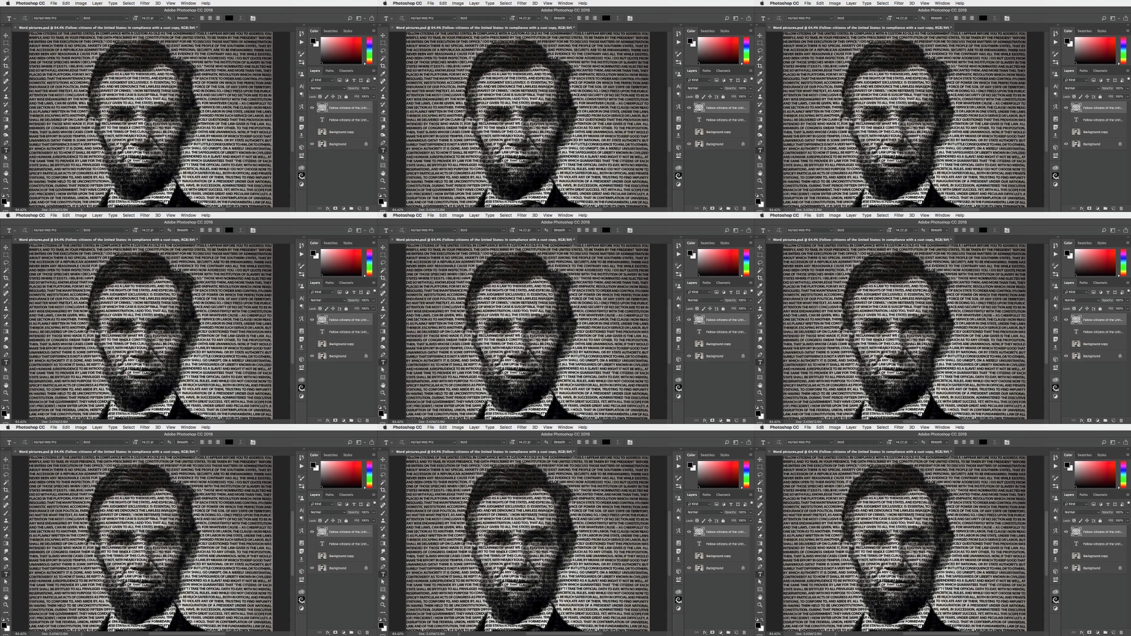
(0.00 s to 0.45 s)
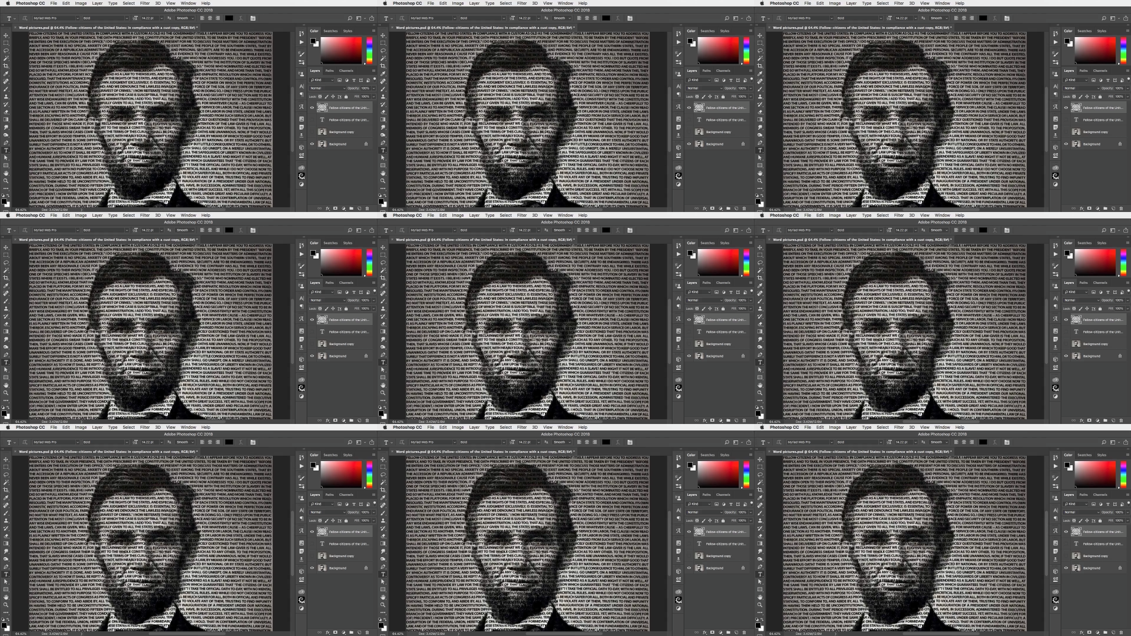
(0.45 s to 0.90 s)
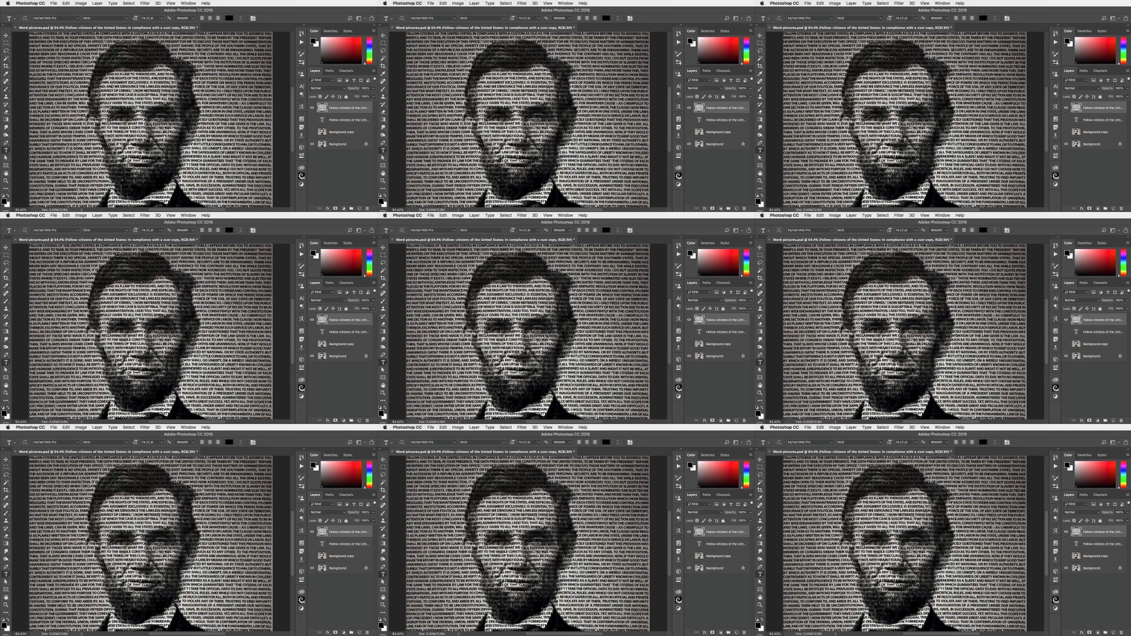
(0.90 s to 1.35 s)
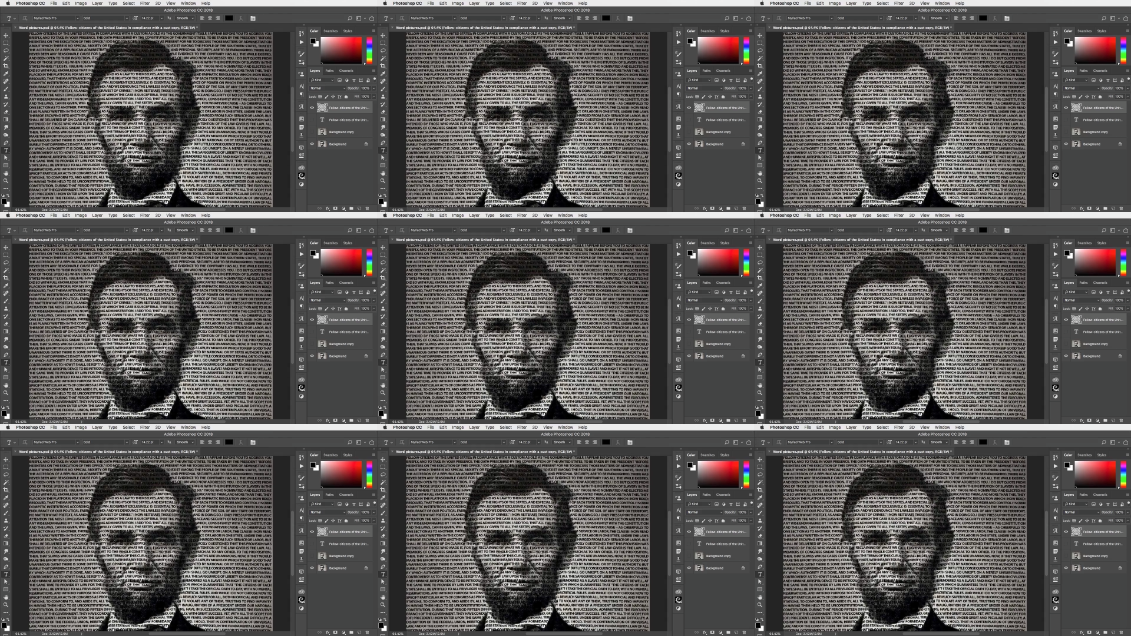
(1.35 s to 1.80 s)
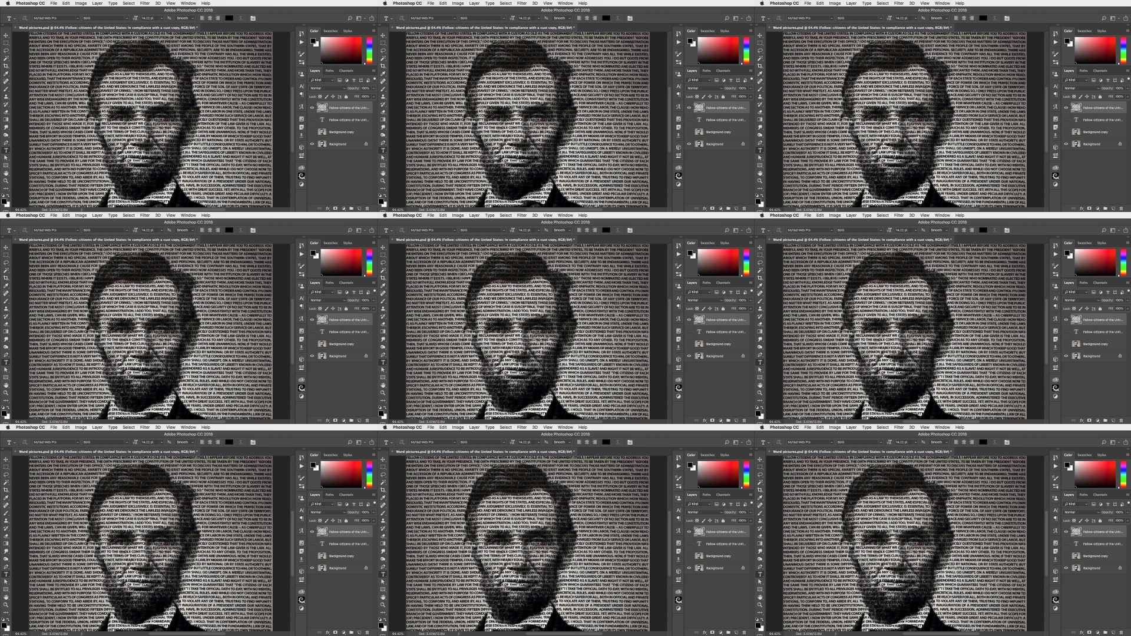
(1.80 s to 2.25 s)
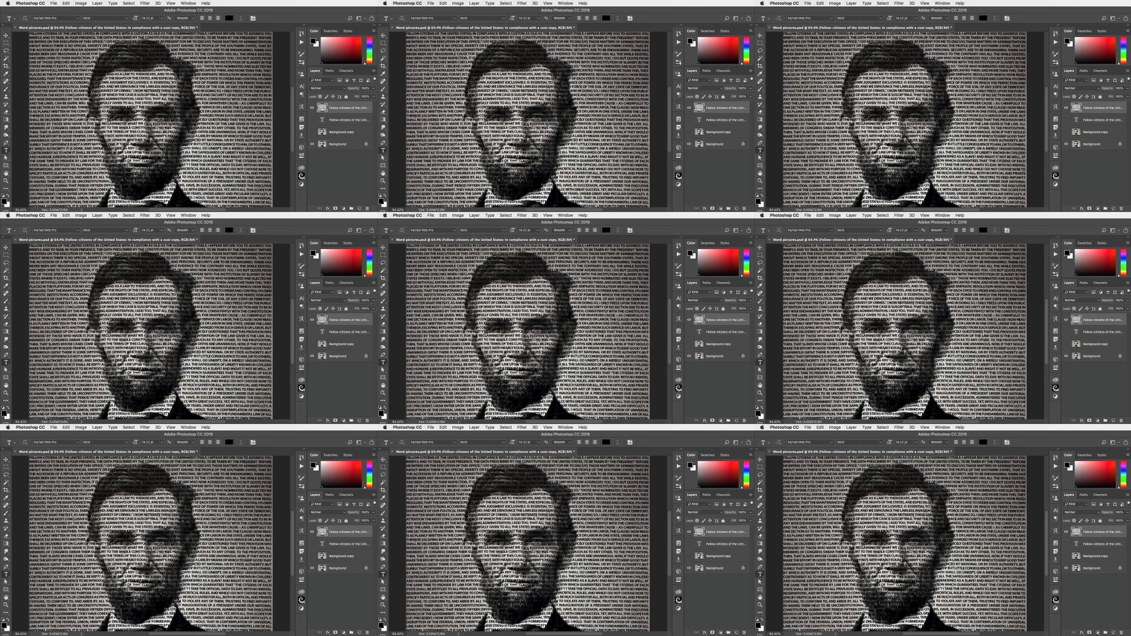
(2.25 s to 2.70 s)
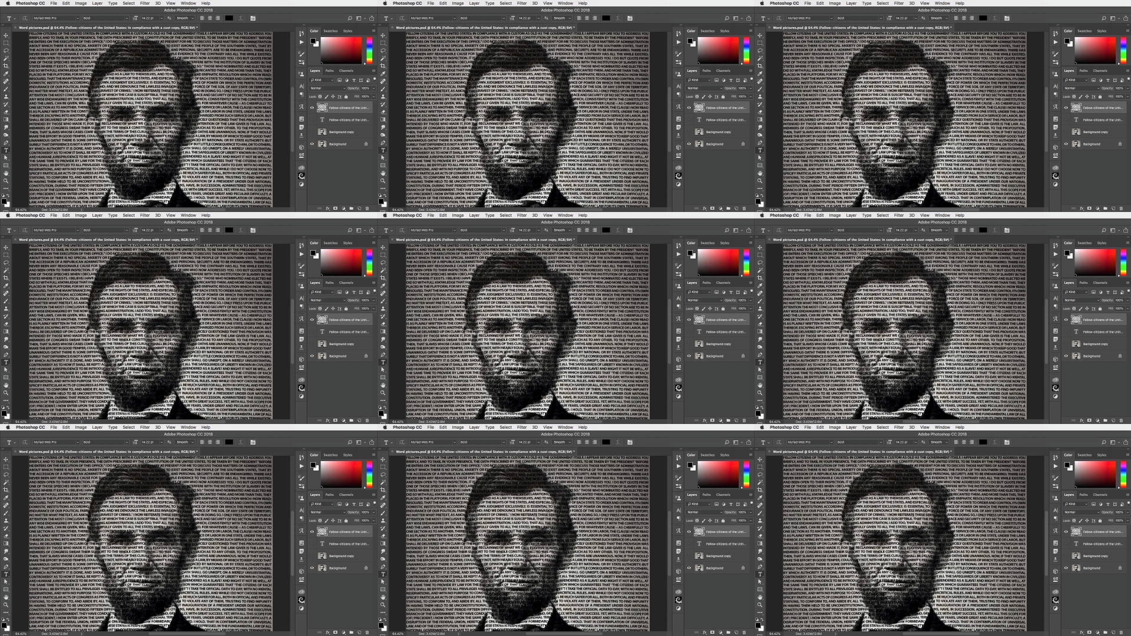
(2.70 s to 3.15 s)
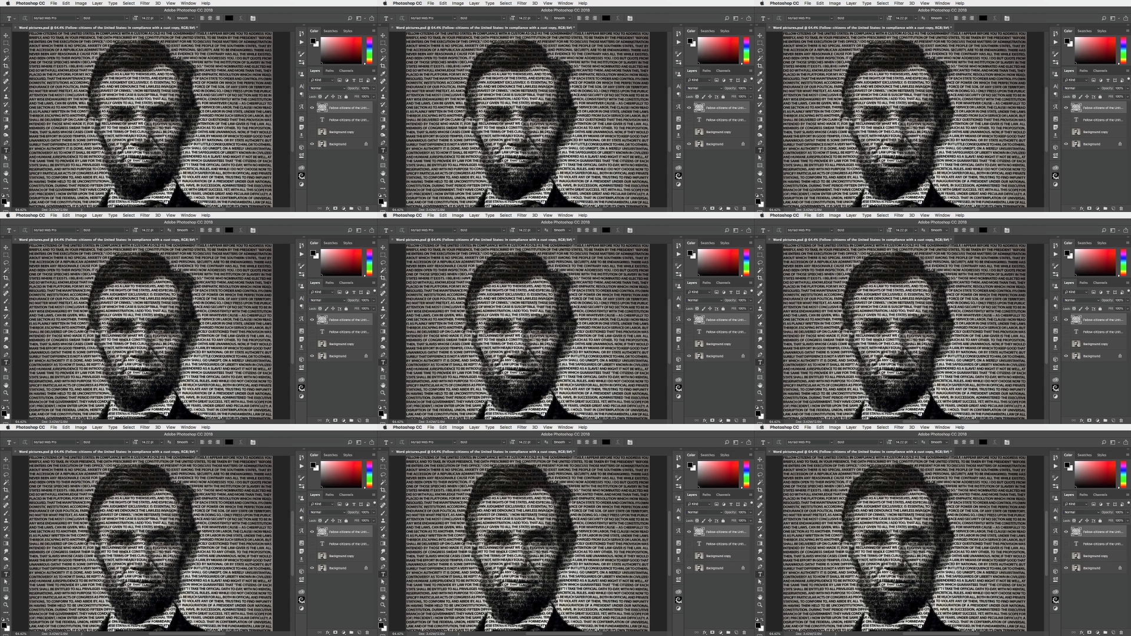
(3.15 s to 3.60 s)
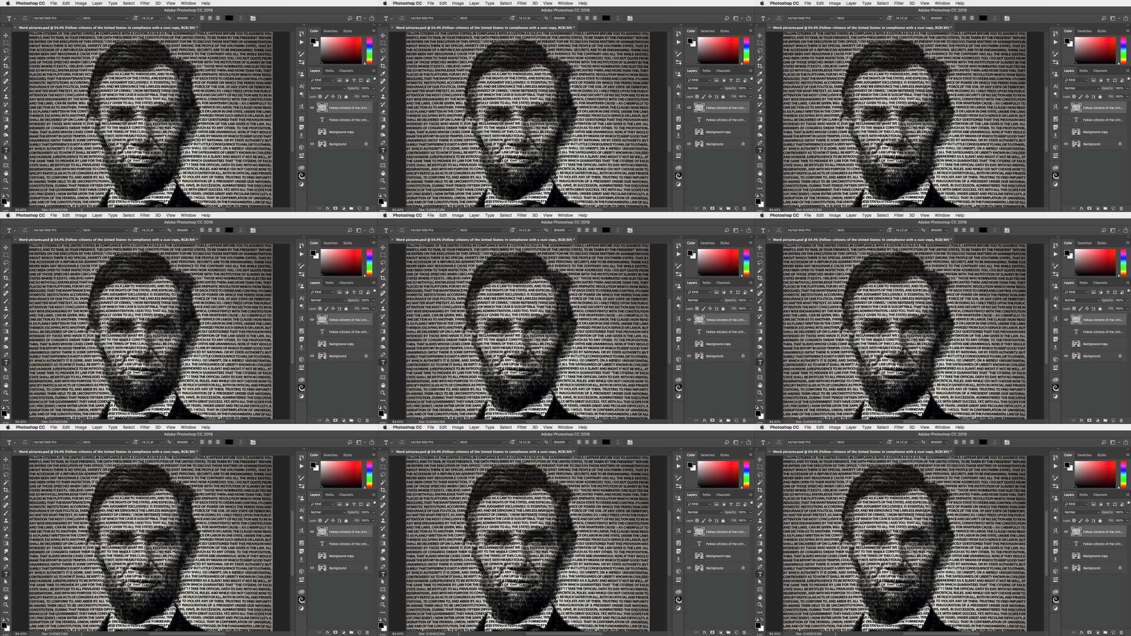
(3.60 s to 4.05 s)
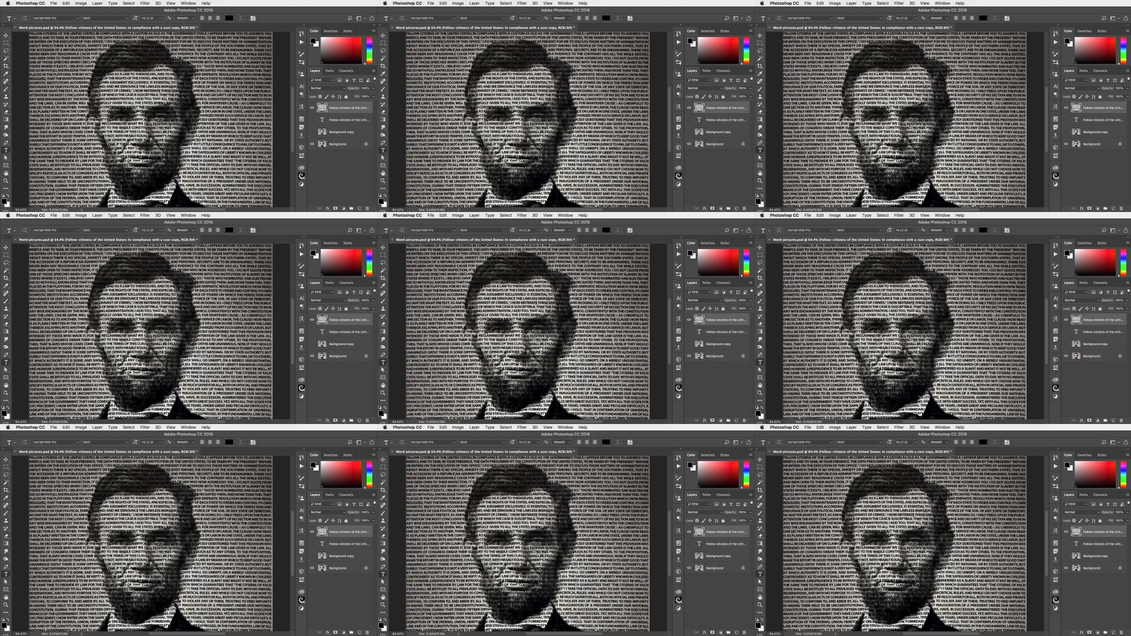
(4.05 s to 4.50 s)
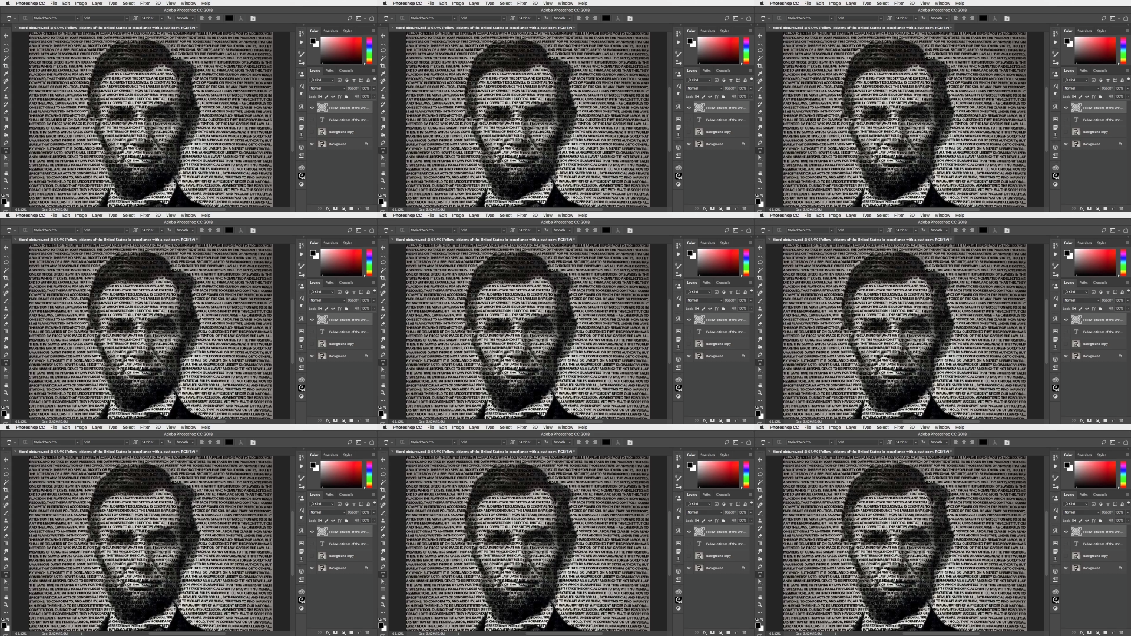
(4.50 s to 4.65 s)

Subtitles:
Nobody's mouth can be seen.